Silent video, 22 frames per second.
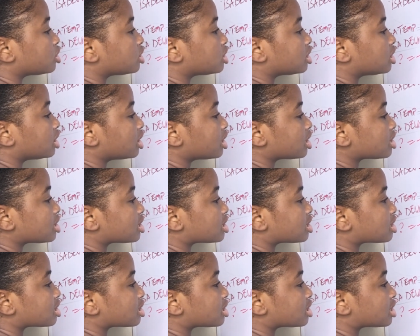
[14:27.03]

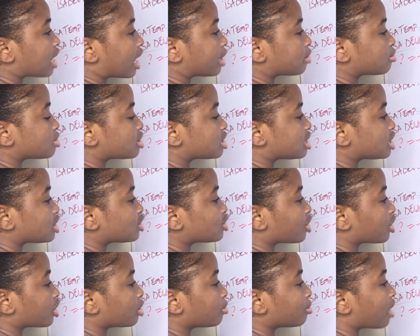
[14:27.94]
This times this,
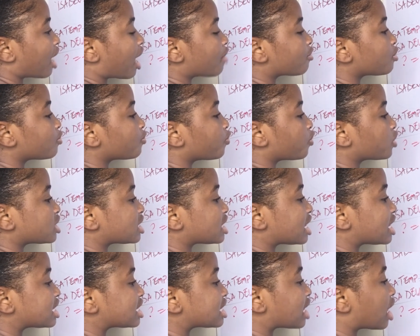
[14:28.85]
you're going to be having
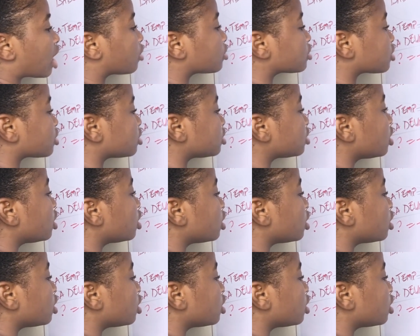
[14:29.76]
48,000.